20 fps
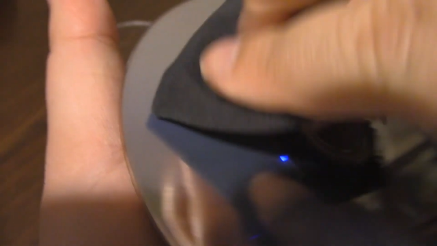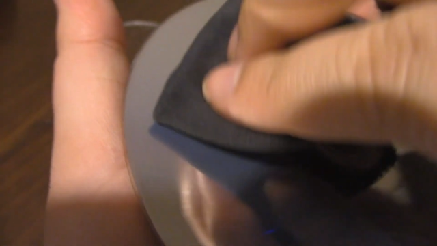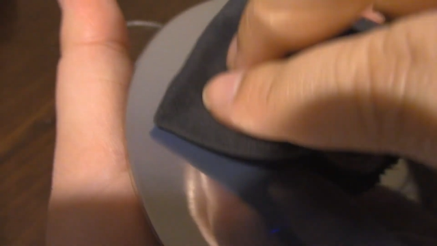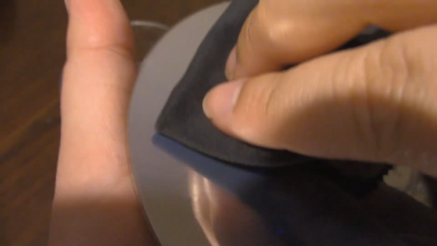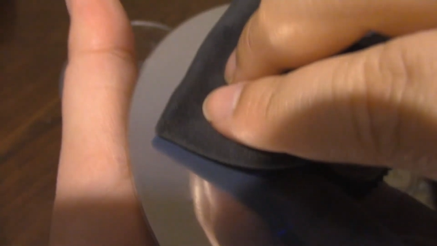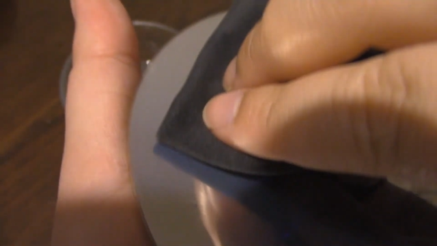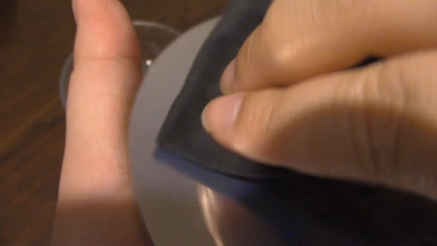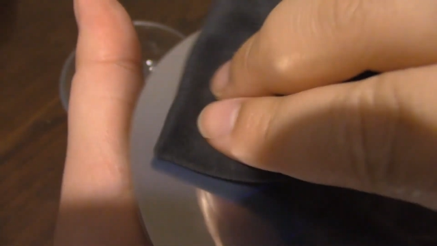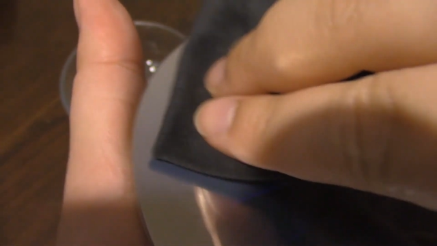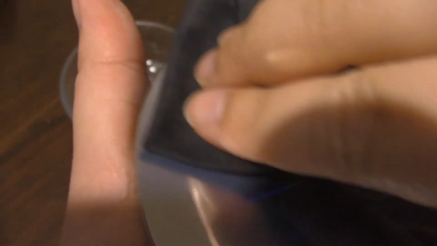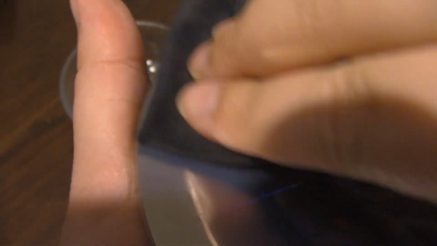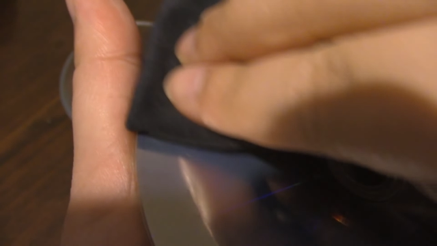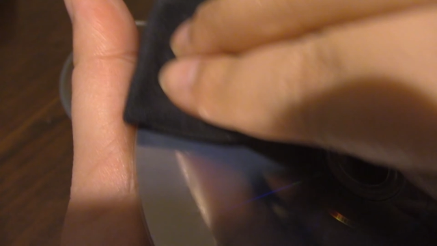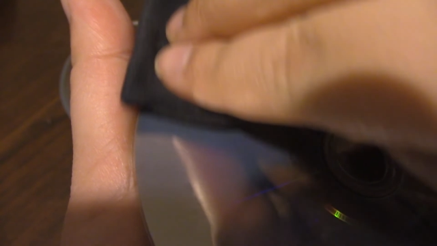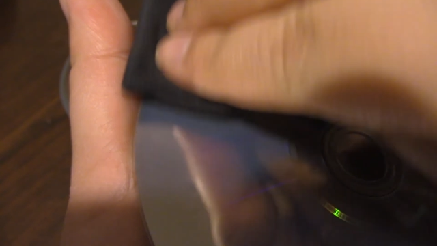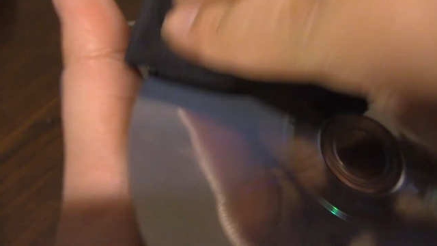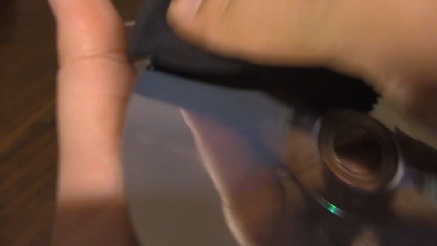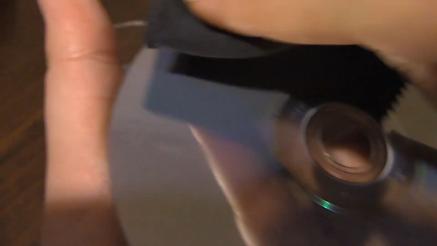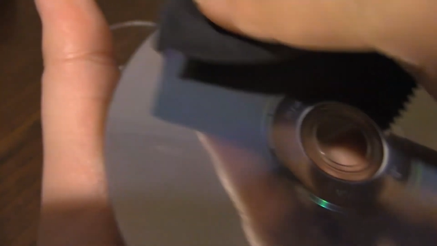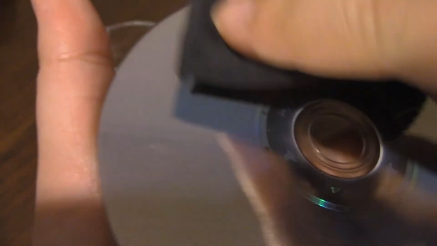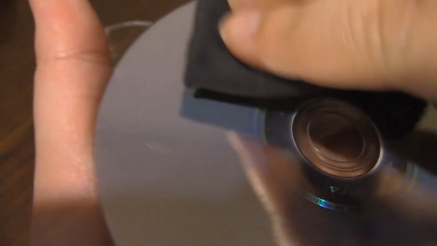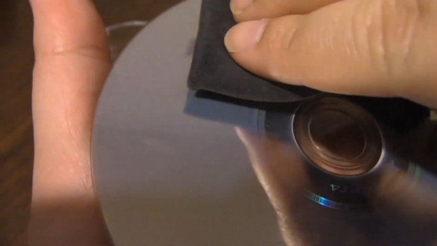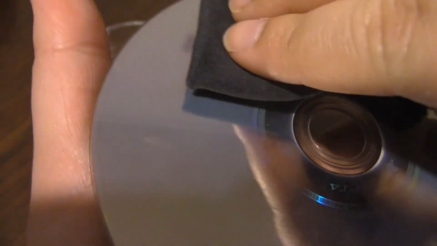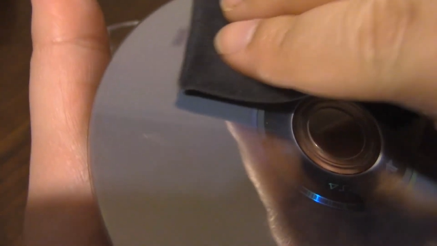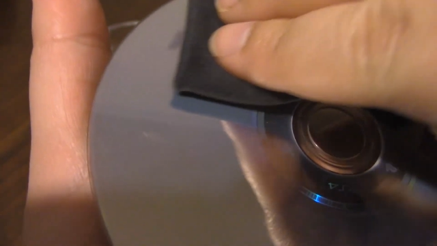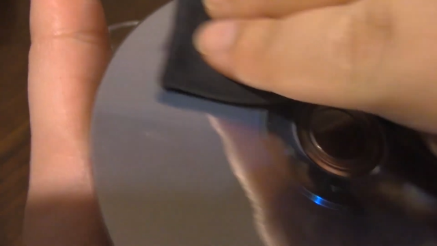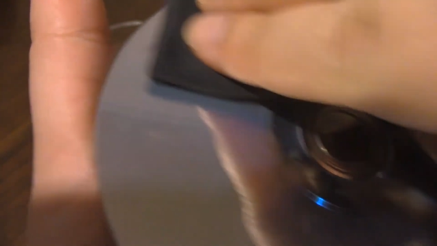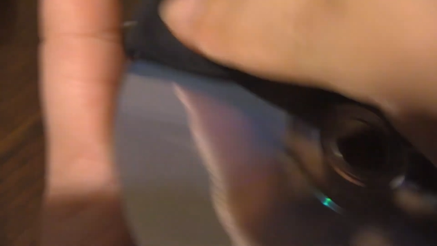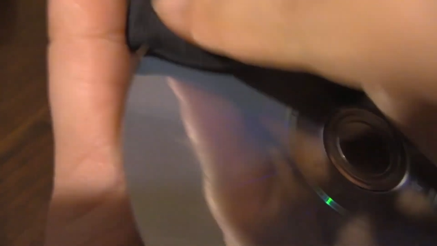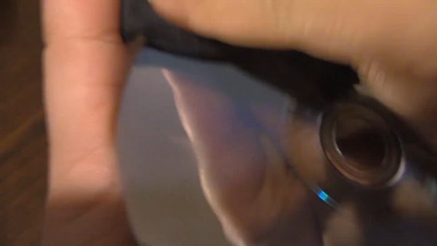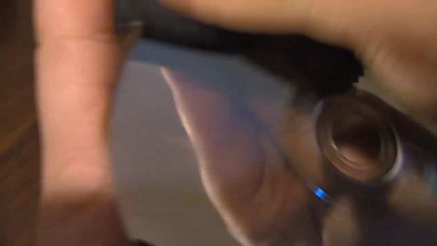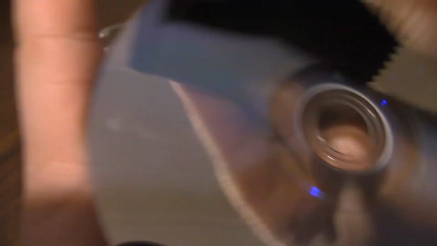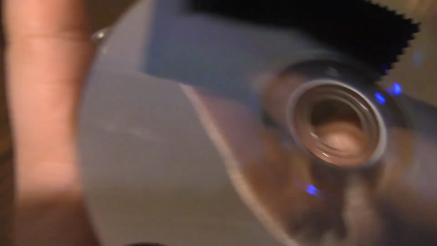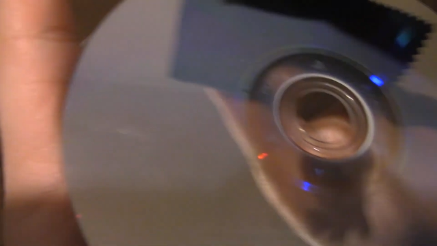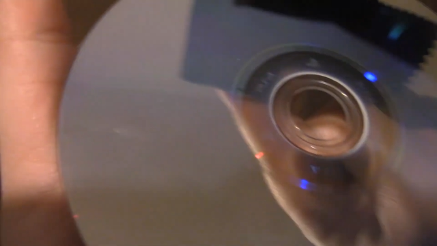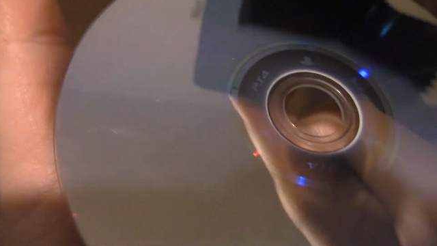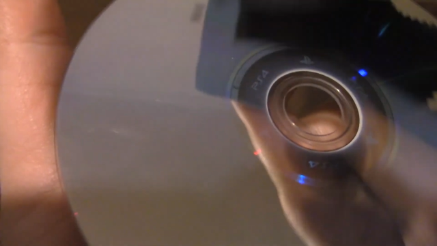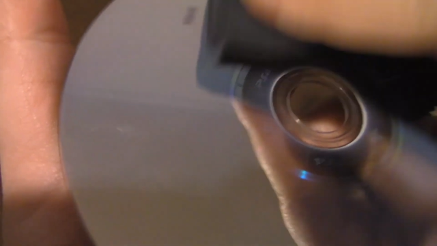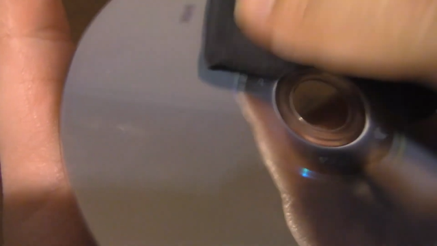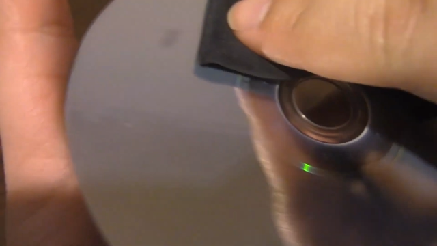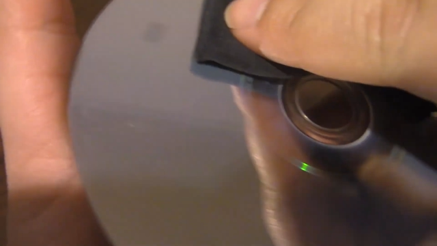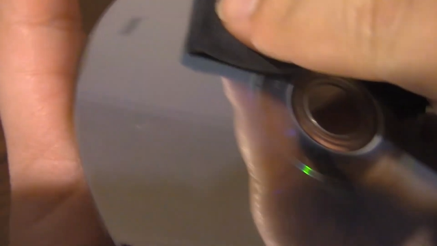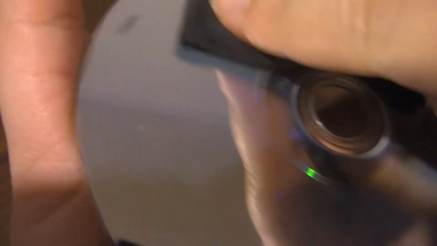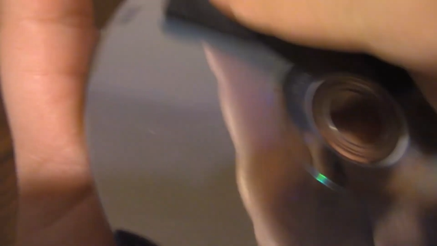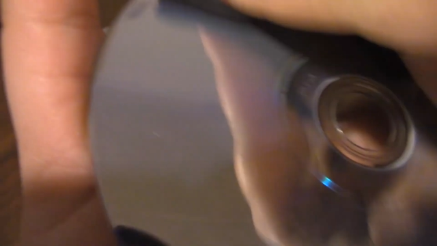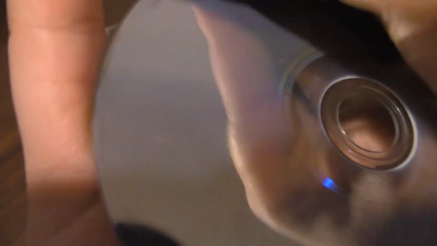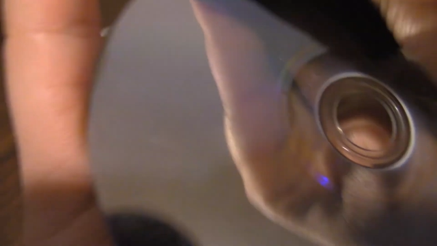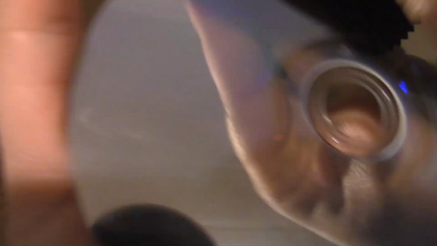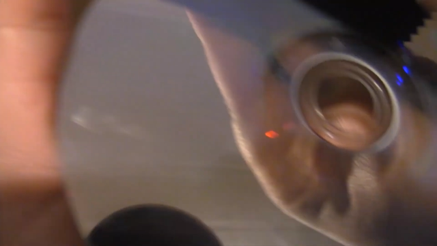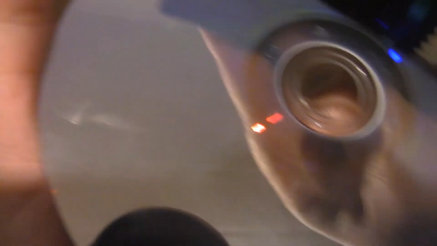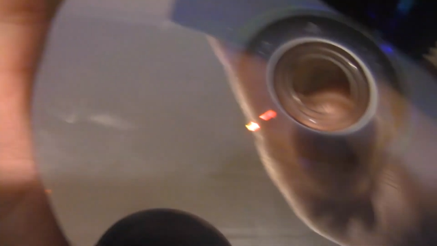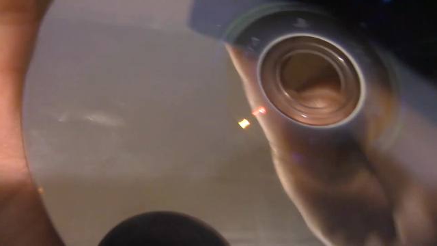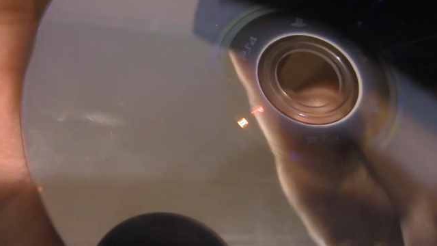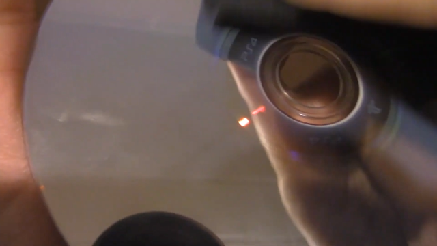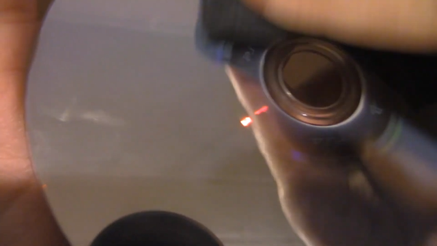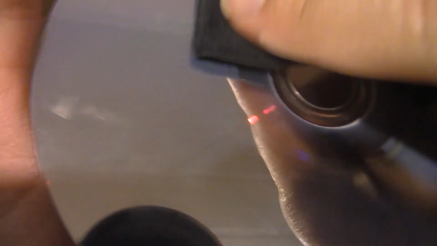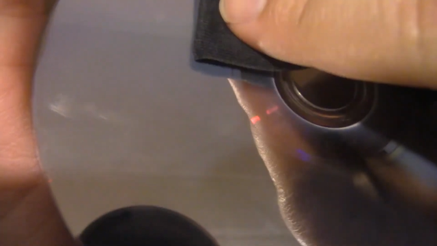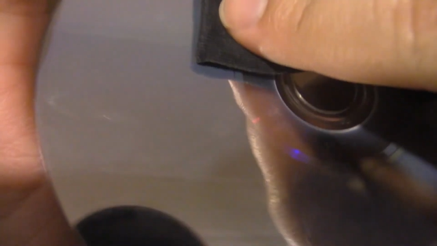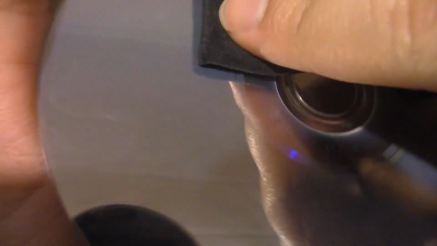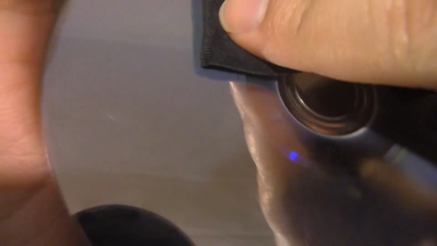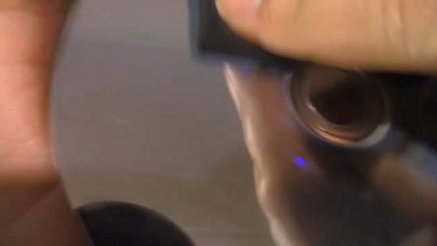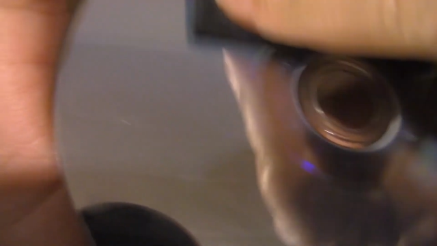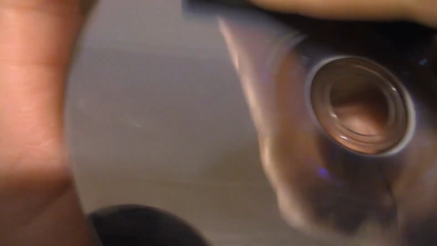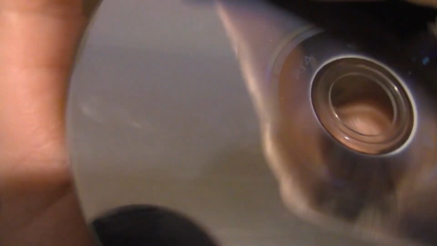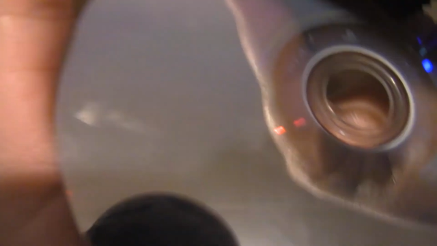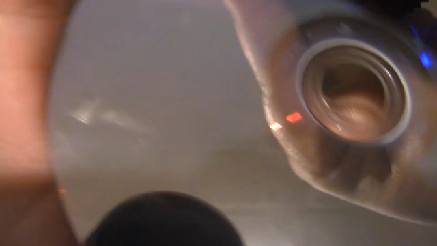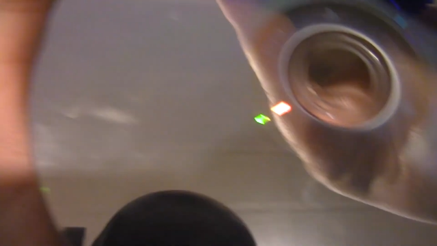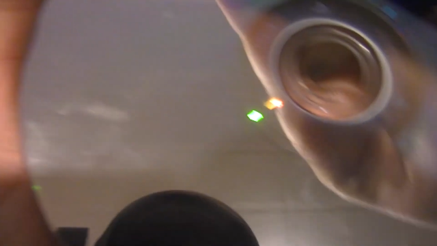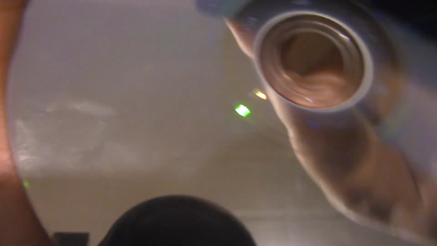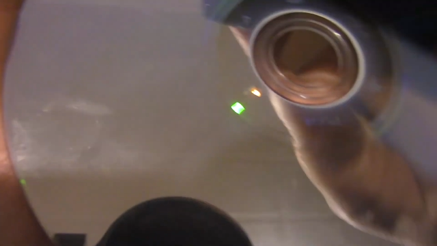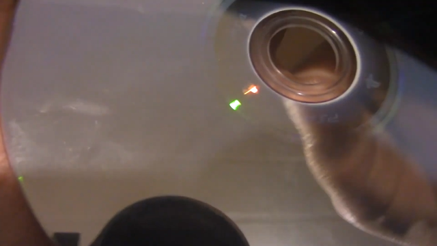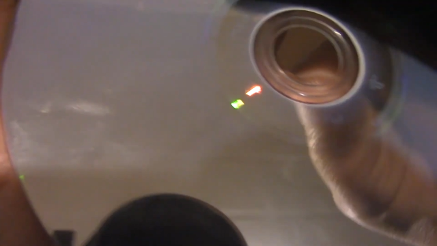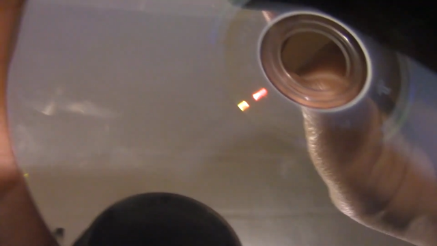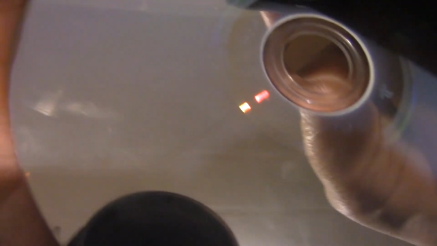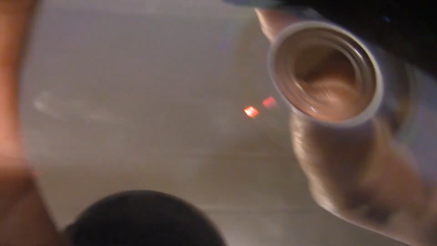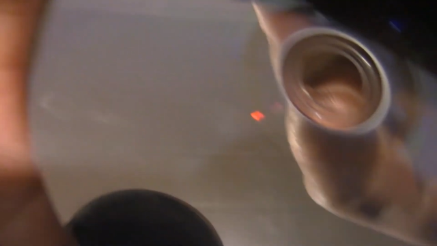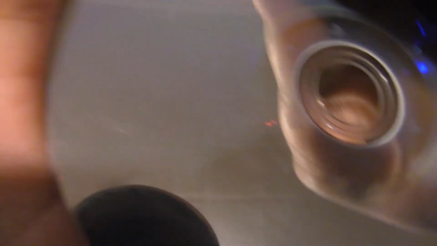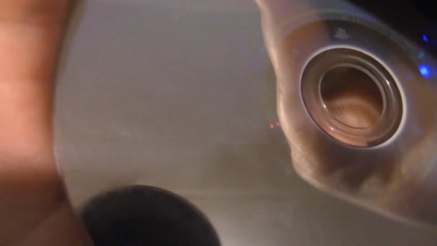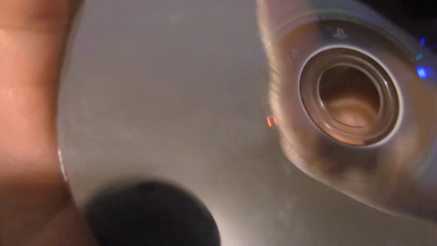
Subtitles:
No face is visible, so there are no lips to read.